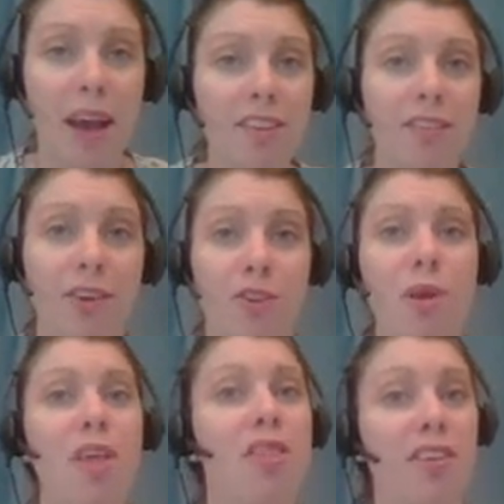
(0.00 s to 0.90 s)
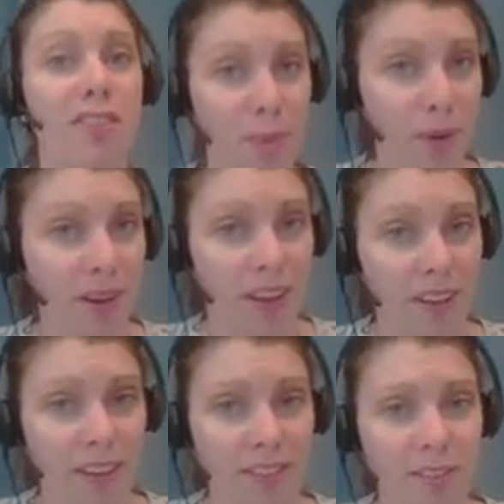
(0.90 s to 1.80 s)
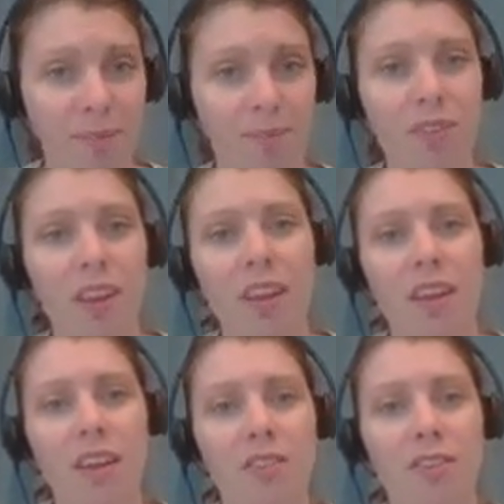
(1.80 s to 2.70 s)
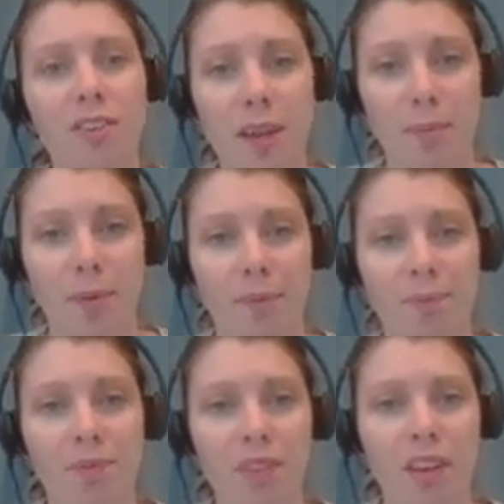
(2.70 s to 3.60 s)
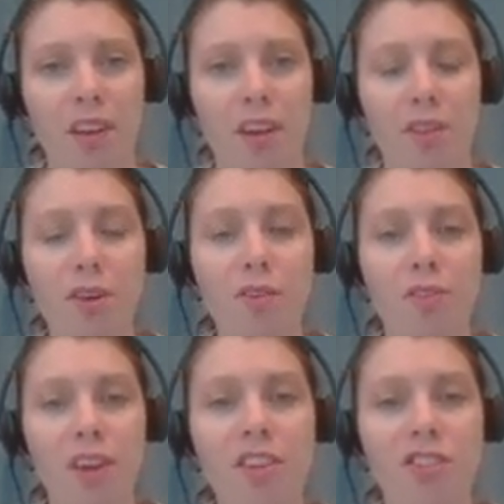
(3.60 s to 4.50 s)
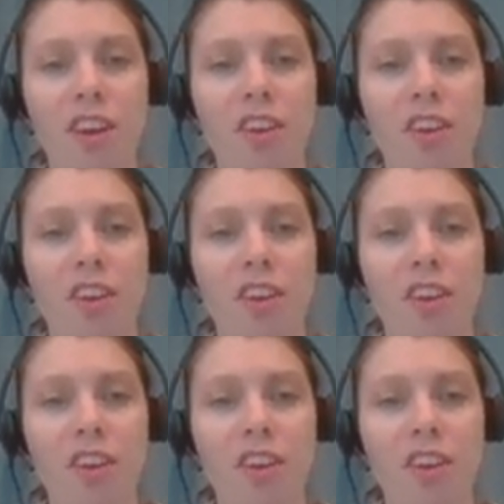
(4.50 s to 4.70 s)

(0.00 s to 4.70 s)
voice with a subordinate clause. For example, although franchise